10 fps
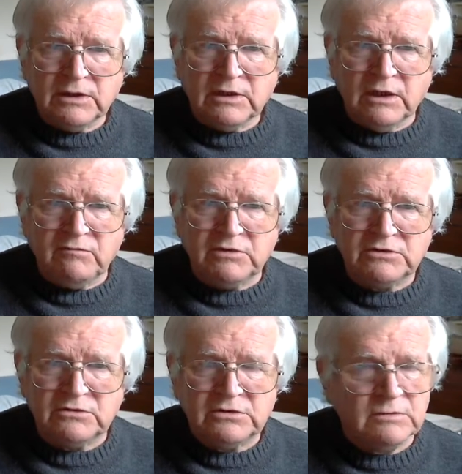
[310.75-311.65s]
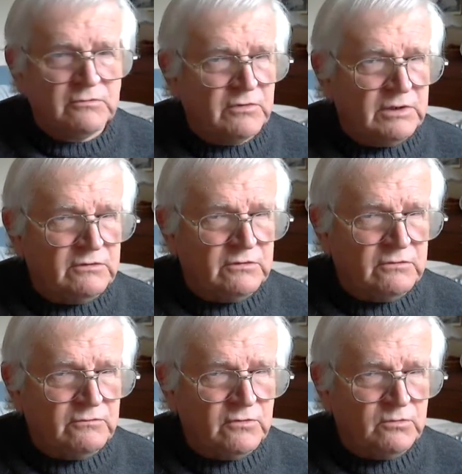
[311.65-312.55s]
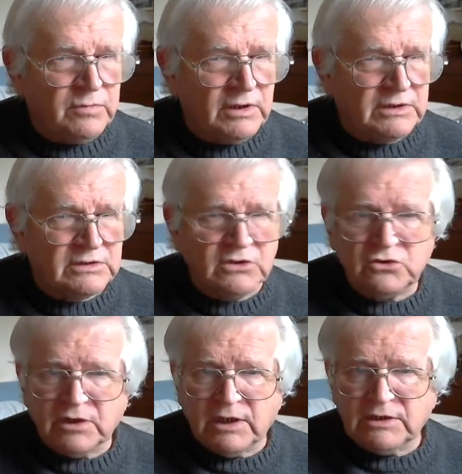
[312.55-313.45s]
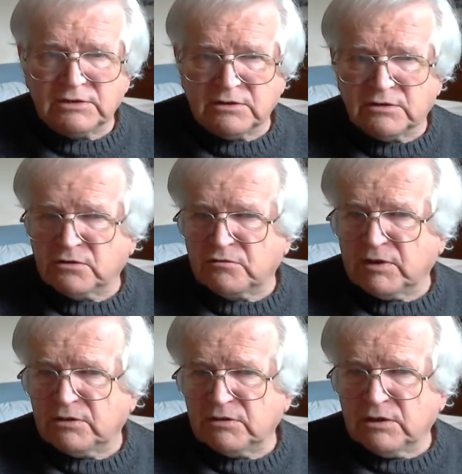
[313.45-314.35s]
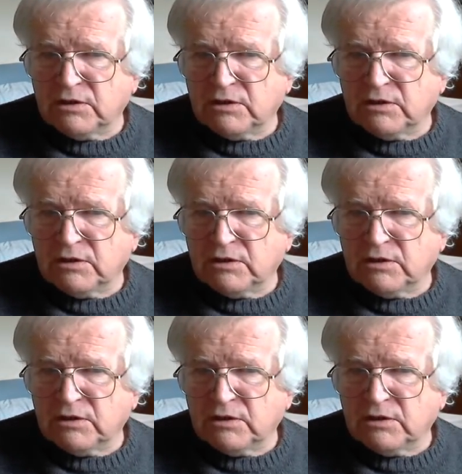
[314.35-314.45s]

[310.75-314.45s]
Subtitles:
And I've listened to some great flute players in jazz and the great